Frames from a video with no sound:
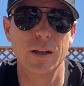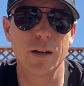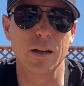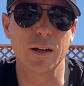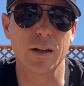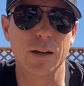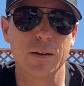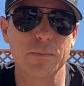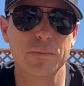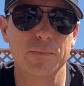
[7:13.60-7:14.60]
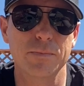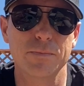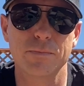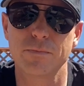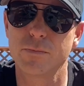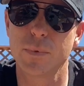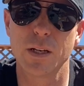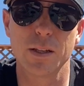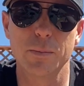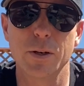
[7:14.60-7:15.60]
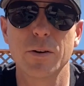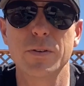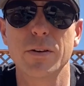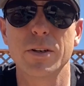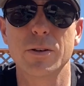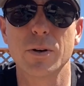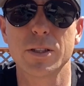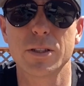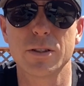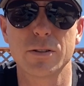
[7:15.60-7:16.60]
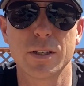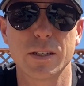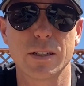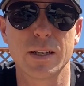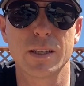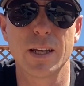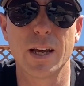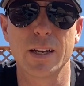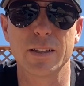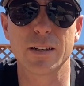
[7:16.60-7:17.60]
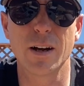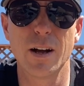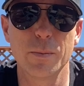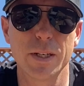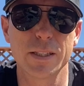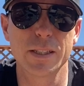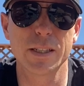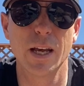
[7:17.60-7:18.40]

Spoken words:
Yeah, let me know if you have any questions or anything like that in the comments.